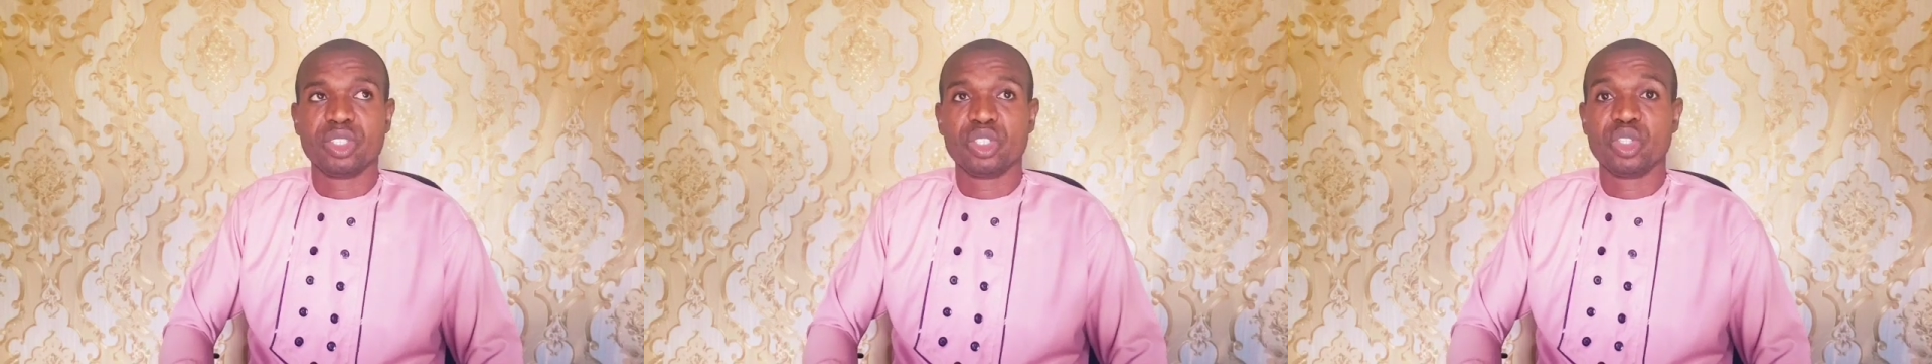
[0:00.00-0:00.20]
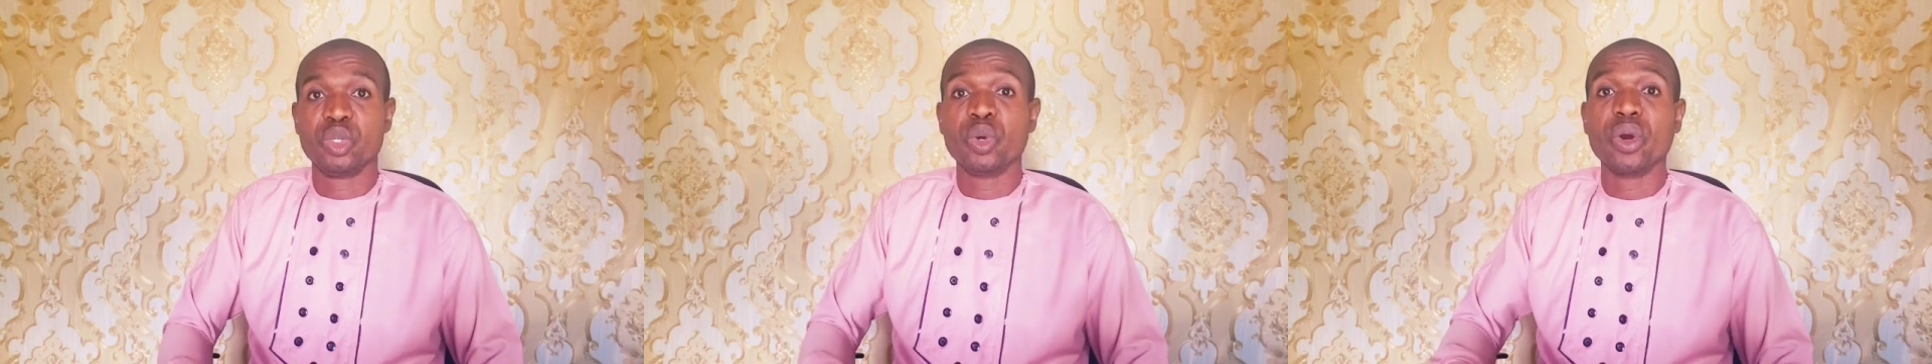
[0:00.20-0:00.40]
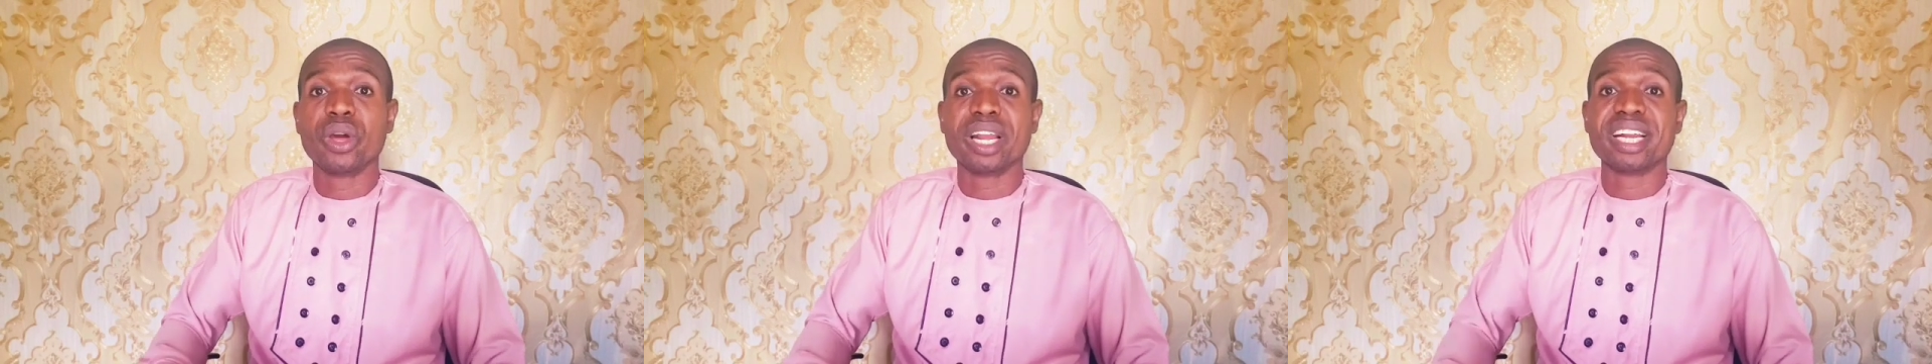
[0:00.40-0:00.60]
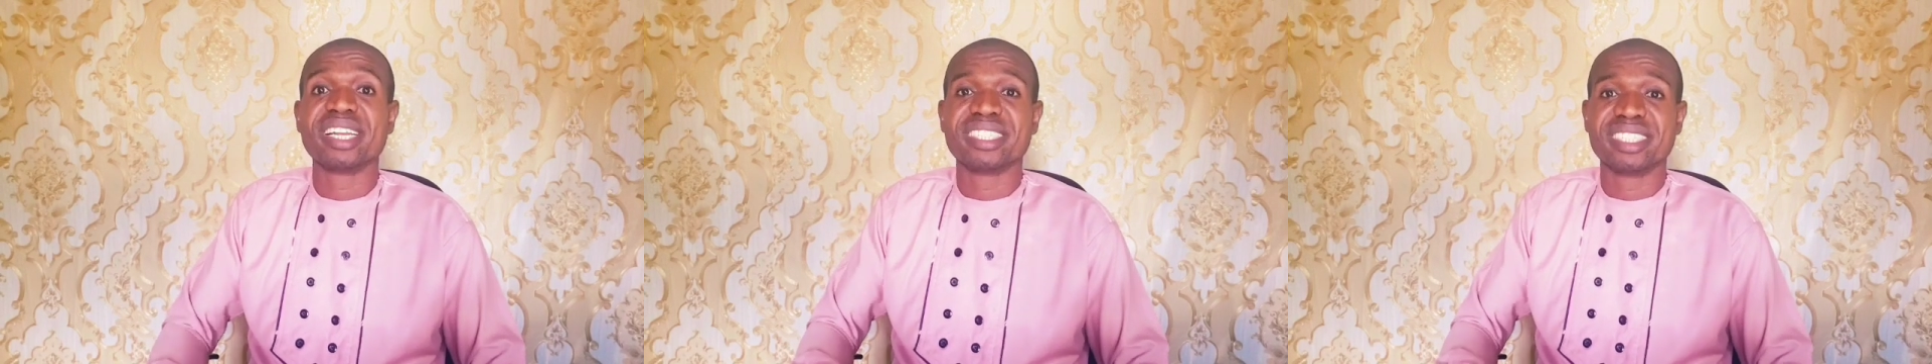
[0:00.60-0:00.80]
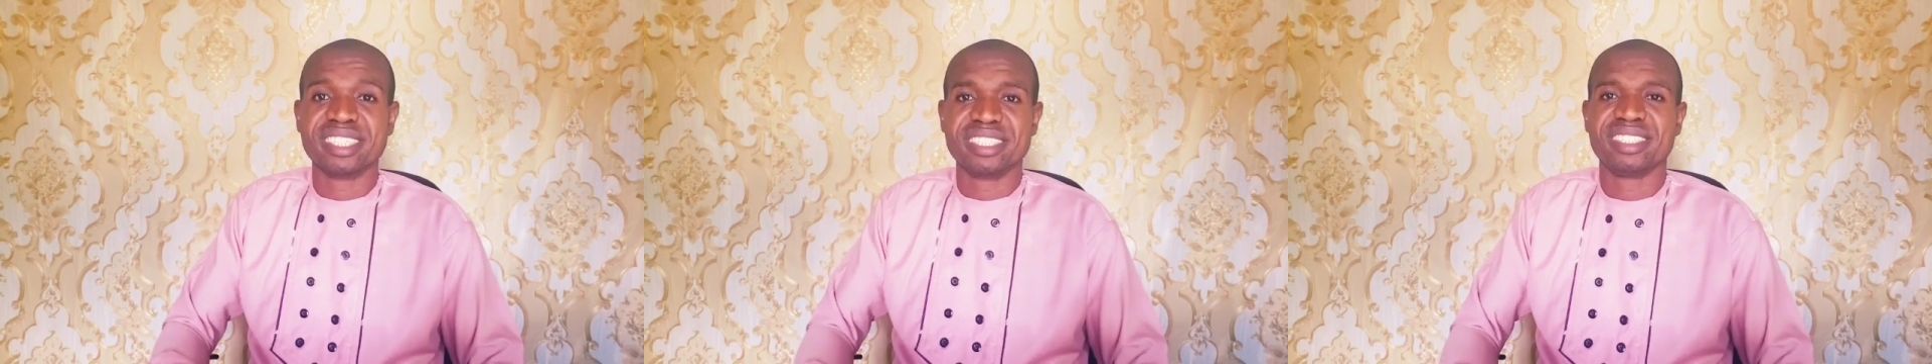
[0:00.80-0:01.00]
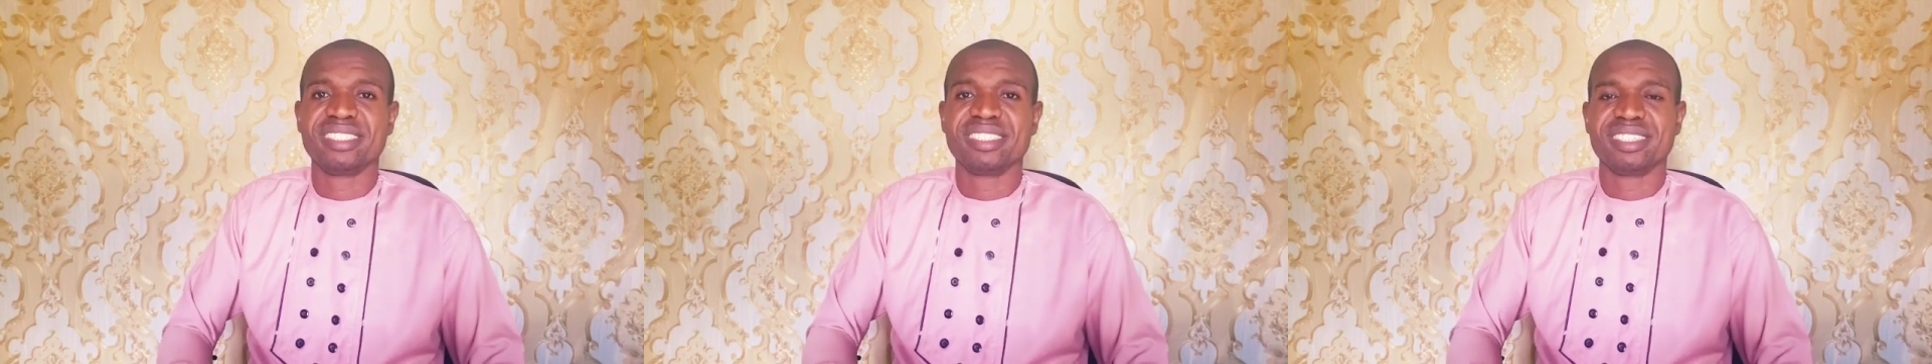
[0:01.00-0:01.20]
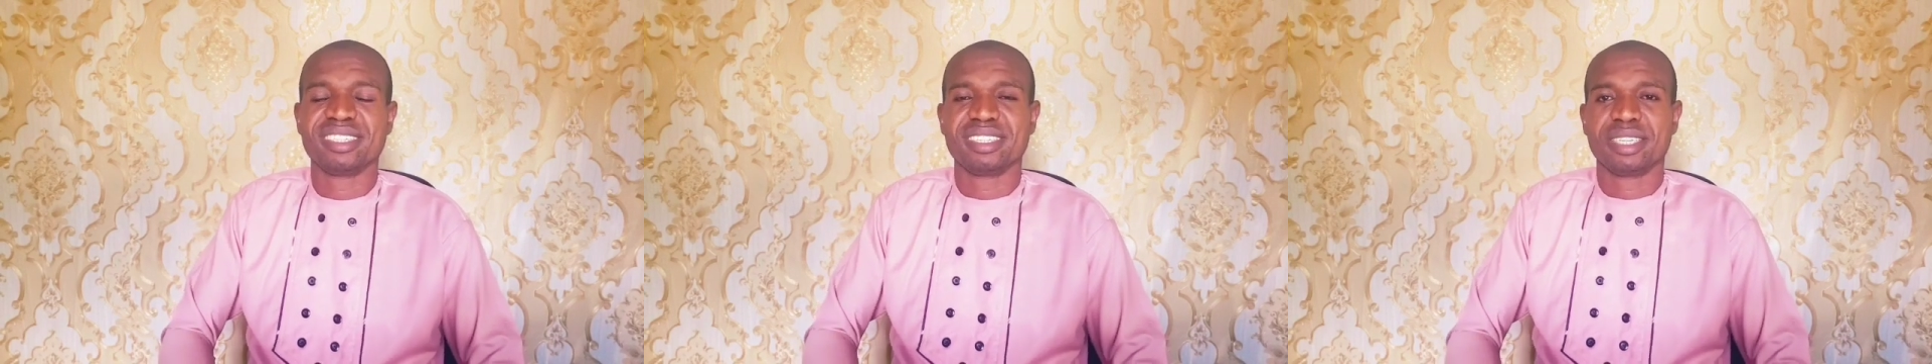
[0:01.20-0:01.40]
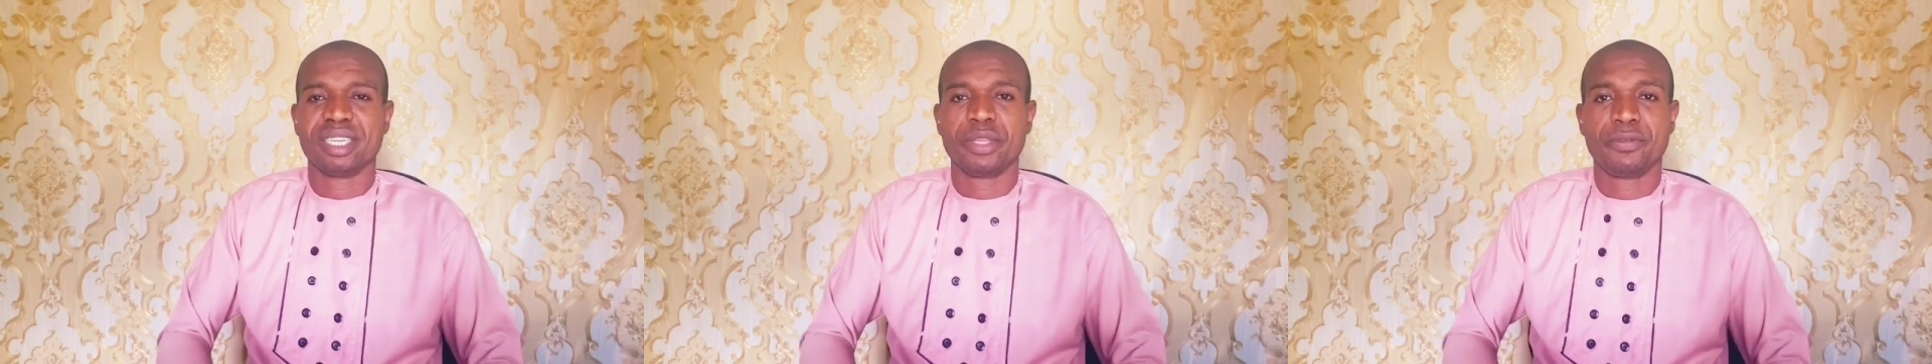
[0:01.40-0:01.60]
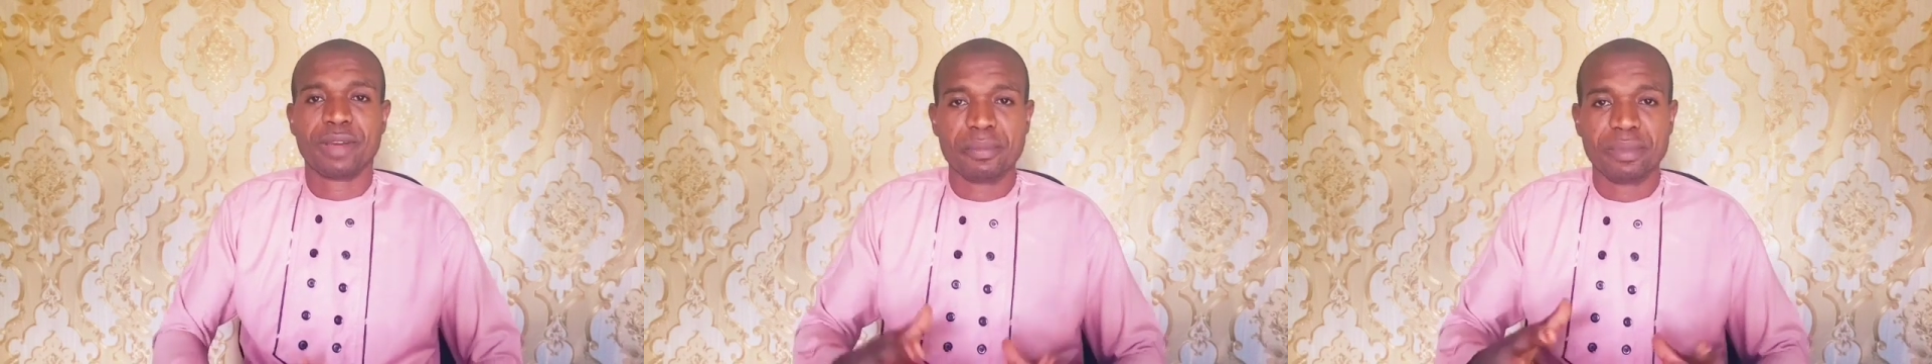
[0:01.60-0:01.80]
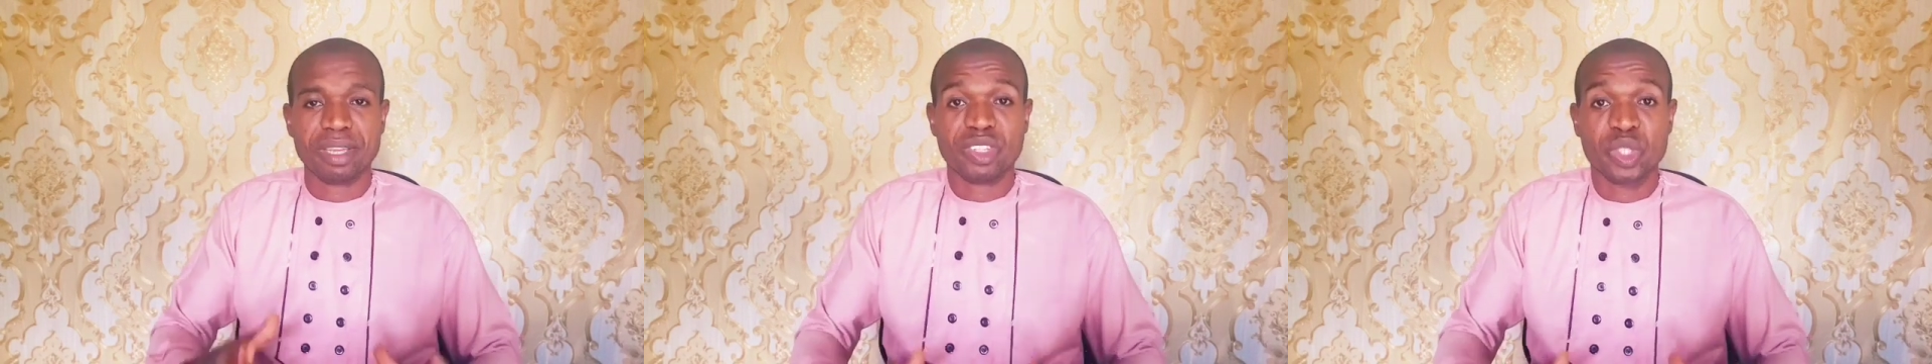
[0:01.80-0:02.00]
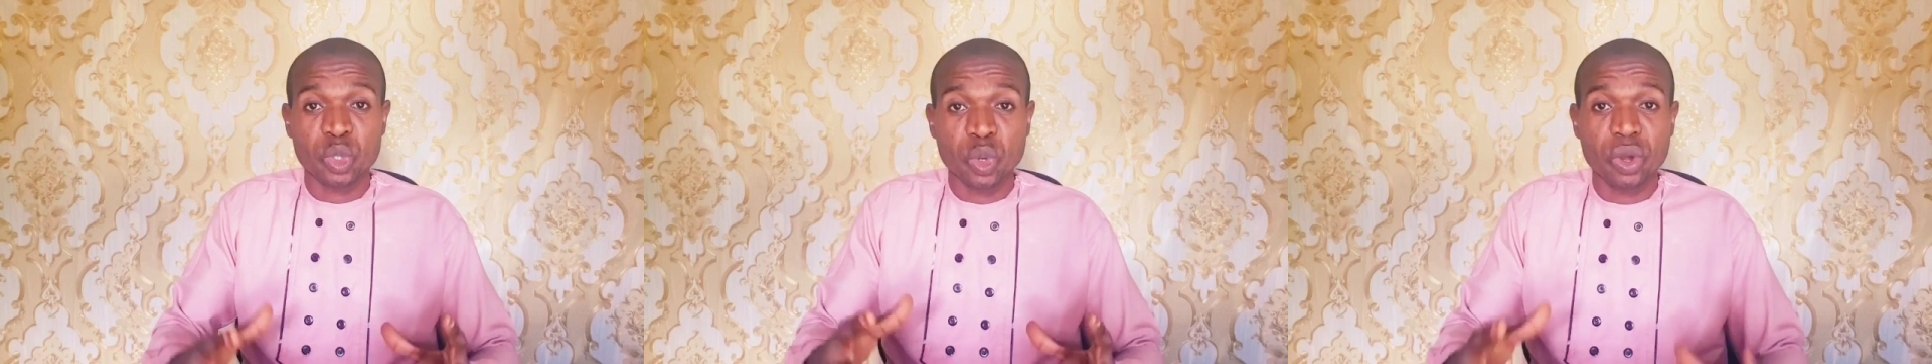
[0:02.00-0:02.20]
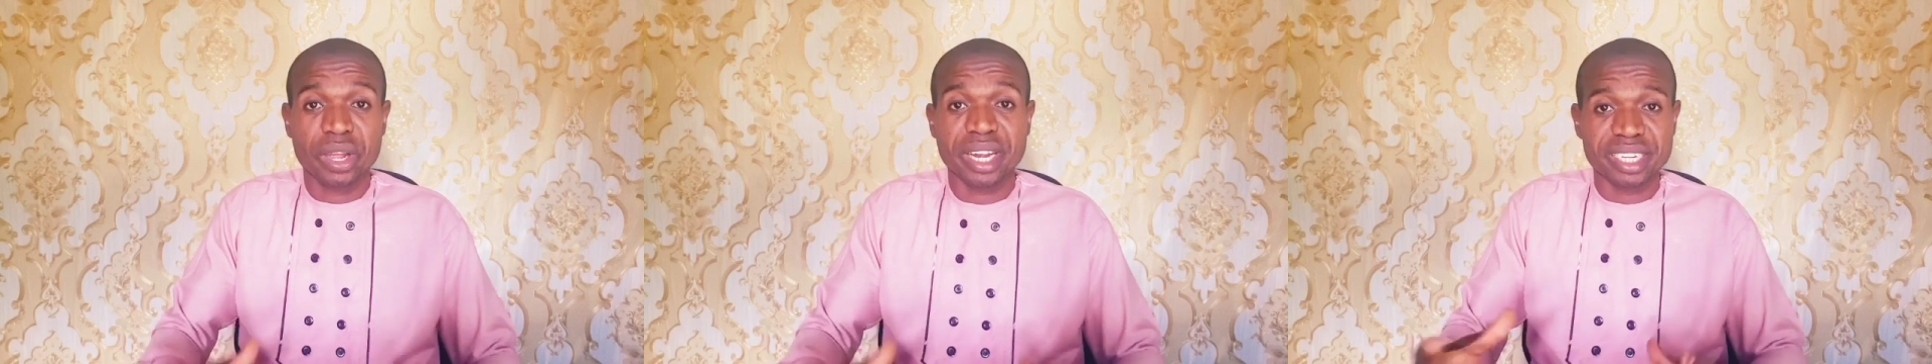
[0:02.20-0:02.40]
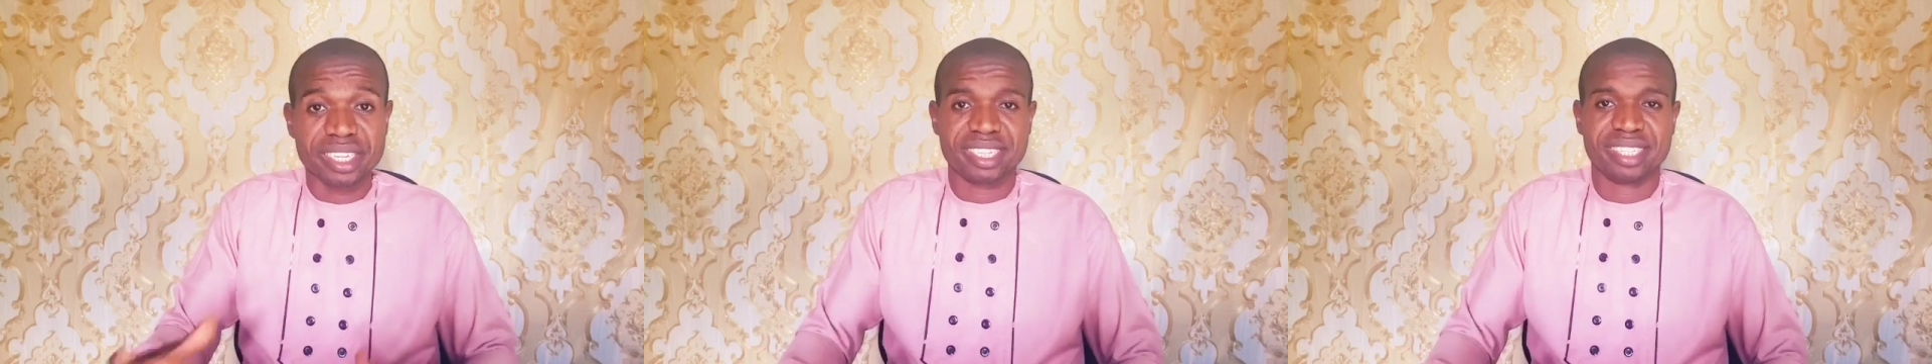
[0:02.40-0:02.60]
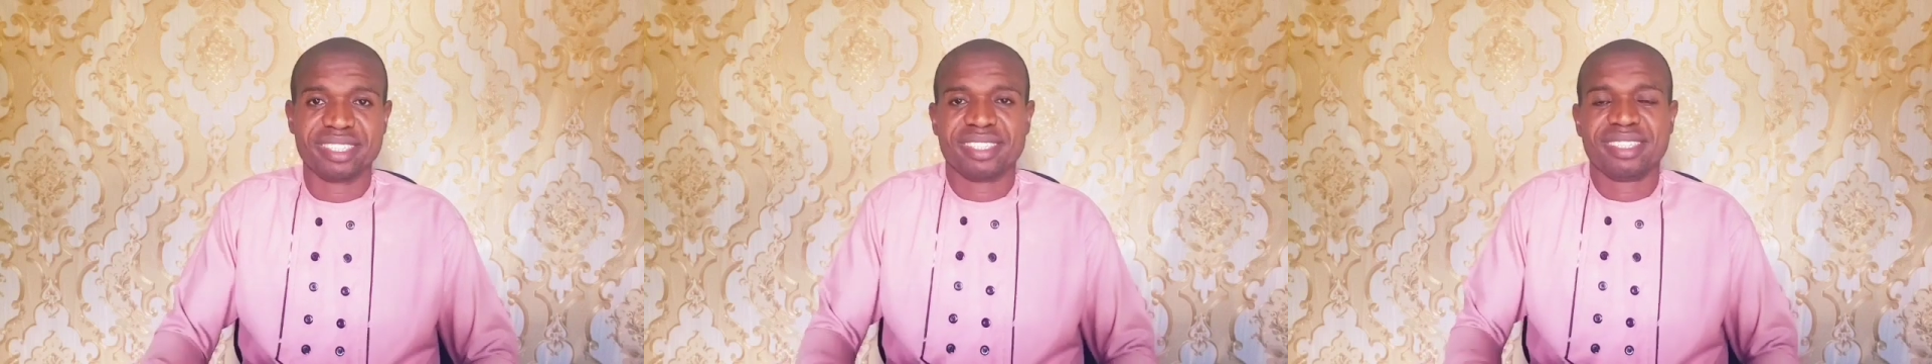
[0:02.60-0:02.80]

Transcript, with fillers: Theocracy, if I may, theocracy.